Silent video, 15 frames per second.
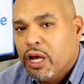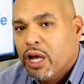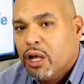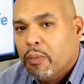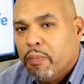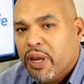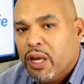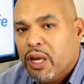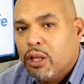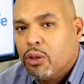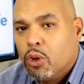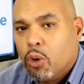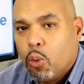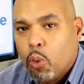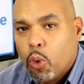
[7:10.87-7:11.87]
being the
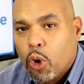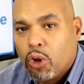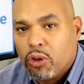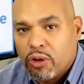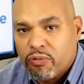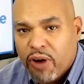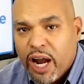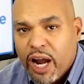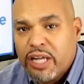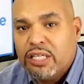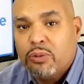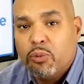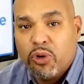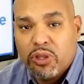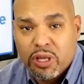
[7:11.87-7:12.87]
world of hygiene
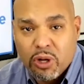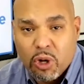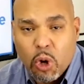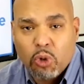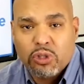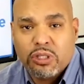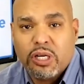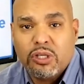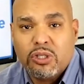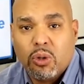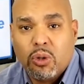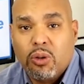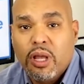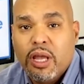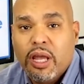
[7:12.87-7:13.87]
within Coast Dental
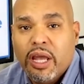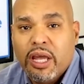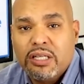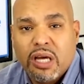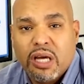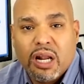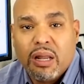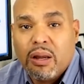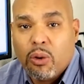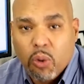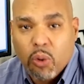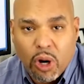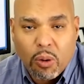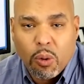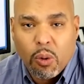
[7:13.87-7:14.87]
is an
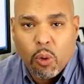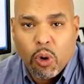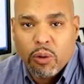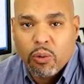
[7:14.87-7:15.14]
incredible one